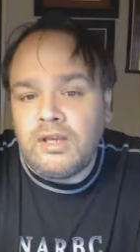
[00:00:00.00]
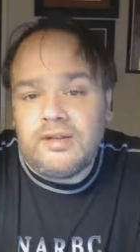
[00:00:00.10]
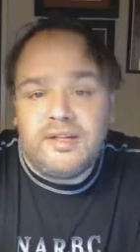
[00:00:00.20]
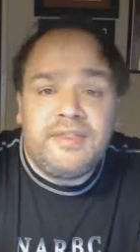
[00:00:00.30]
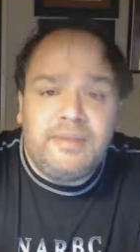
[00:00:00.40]

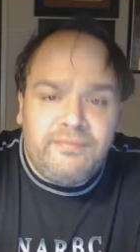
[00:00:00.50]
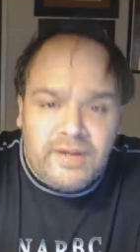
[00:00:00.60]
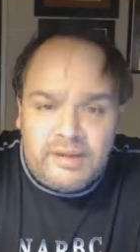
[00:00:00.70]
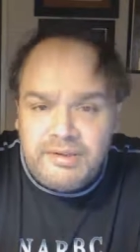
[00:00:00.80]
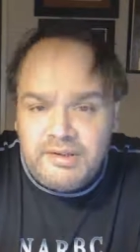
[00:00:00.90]
The theme for
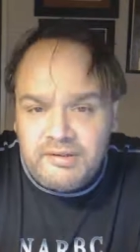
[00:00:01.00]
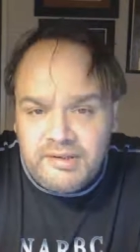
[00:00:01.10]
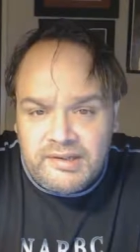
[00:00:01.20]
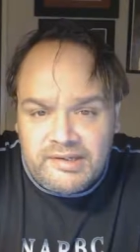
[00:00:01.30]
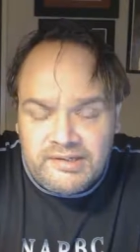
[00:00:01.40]
episode
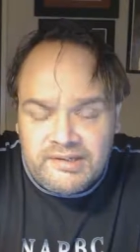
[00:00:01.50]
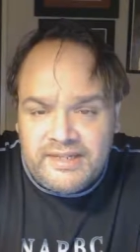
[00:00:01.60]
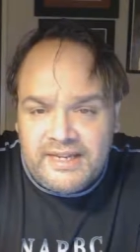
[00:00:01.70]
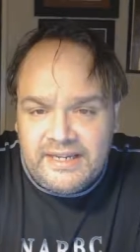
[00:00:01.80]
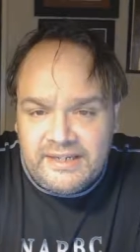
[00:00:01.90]
6 is
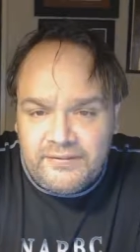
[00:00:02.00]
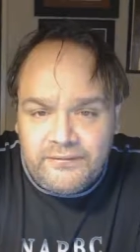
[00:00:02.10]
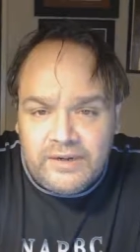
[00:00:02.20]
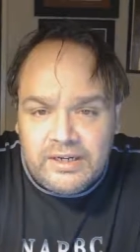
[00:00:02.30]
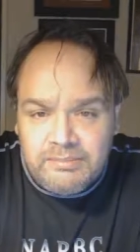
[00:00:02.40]
taking a
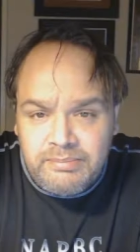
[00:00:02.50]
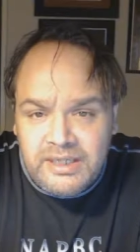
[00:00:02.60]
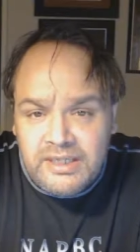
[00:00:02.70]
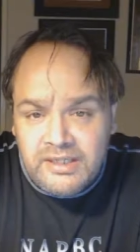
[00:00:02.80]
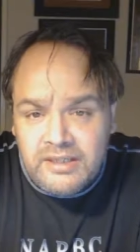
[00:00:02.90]
fucking
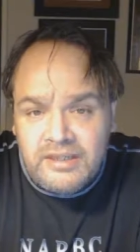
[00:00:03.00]
beating.